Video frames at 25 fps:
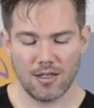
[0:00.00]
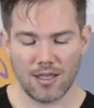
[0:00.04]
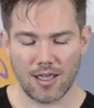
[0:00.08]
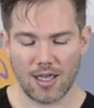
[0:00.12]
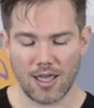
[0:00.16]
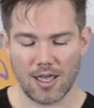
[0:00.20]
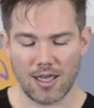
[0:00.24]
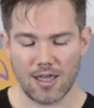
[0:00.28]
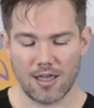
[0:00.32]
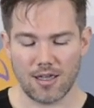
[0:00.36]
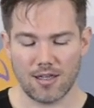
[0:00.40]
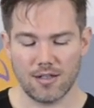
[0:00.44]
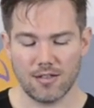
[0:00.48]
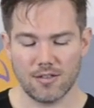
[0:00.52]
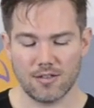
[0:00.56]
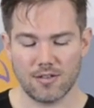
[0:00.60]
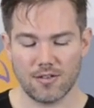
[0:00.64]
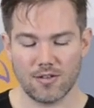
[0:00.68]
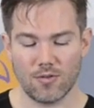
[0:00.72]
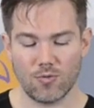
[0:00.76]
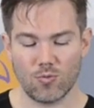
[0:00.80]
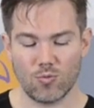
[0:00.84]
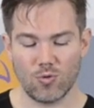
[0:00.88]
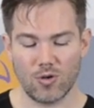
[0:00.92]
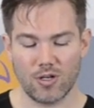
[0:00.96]
And
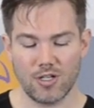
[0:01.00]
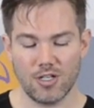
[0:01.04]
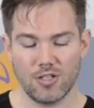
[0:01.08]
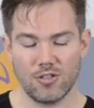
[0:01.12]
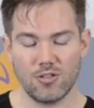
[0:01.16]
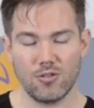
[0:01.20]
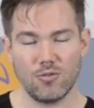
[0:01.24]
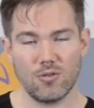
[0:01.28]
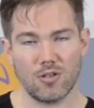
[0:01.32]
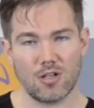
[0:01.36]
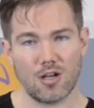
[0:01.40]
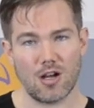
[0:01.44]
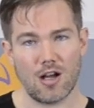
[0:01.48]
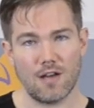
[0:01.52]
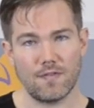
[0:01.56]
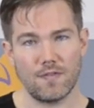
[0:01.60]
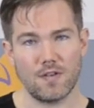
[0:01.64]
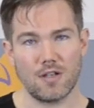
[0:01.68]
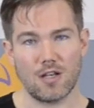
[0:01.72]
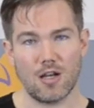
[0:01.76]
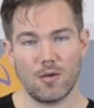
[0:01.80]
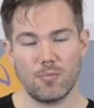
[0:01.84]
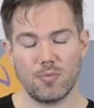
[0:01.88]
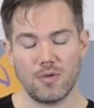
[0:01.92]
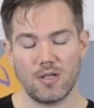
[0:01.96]
we're going to do a coffee
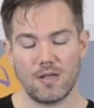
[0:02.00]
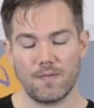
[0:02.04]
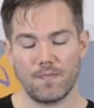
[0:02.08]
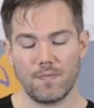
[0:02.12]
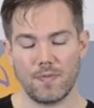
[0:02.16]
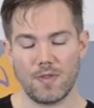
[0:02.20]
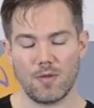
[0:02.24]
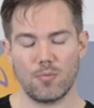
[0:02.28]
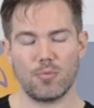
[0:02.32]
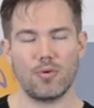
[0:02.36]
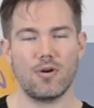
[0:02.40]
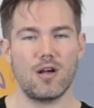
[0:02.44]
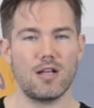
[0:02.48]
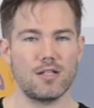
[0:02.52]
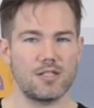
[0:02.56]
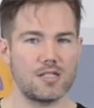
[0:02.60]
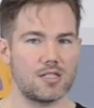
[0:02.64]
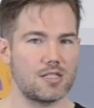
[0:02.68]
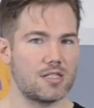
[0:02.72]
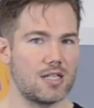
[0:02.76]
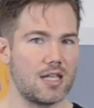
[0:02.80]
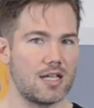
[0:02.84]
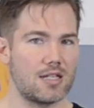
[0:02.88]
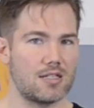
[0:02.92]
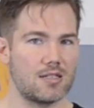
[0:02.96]
cupping. The
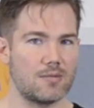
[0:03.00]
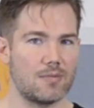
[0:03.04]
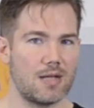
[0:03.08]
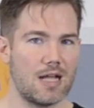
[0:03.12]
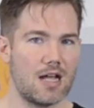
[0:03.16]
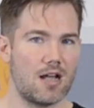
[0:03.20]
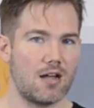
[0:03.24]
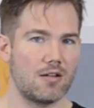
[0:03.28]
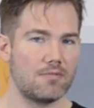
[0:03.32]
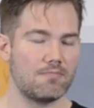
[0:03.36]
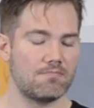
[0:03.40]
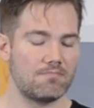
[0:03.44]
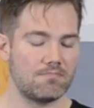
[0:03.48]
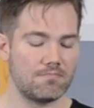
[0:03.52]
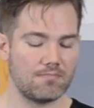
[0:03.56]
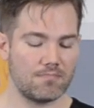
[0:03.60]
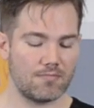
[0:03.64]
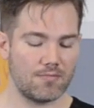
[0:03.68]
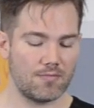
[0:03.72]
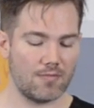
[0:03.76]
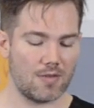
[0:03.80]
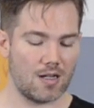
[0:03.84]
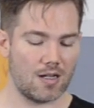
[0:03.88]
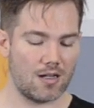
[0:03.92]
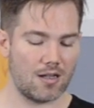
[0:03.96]
process takes about
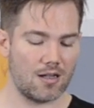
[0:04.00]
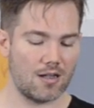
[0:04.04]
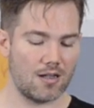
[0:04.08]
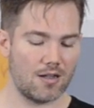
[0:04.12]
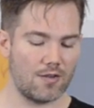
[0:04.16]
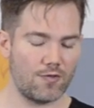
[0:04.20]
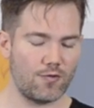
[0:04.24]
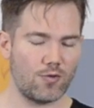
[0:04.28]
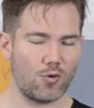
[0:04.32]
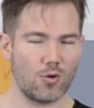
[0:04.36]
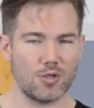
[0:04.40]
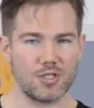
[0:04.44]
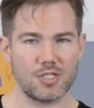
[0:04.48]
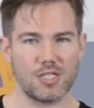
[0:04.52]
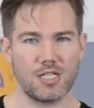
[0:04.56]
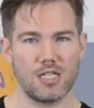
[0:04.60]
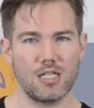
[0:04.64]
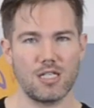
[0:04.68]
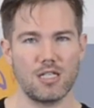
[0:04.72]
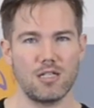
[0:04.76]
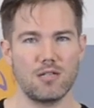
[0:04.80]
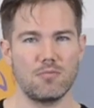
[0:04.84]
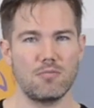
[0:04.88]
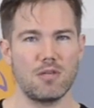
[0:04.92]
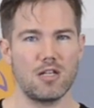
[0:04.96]

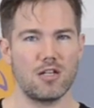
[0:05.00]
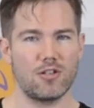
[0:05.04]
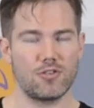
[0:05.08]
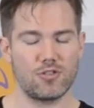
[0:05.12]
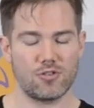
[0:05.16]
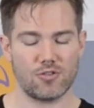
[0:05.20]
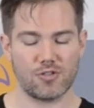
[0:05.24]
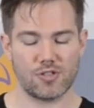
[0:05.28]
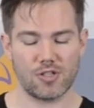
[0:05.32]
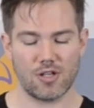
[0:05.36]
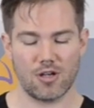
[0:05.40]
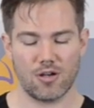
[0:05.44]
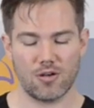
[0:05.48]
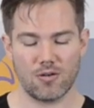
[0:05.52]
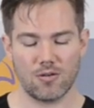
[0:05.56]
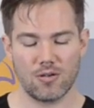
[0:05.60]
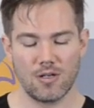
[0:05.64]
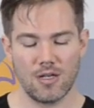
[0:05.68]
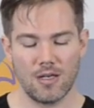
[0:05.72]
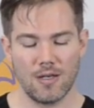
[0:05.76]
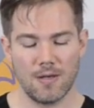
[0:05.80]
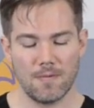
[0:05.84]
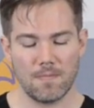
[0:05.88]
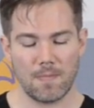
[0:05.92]
14 minutes or so.